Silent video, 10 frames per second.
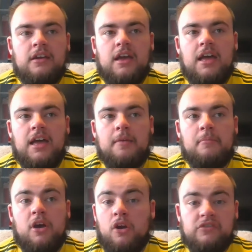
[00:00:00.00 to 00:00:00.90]

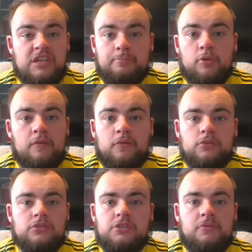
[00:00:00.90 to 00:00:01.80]
And obviously it broke for
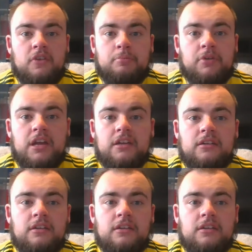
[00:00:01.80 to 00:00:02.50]
us just before the break.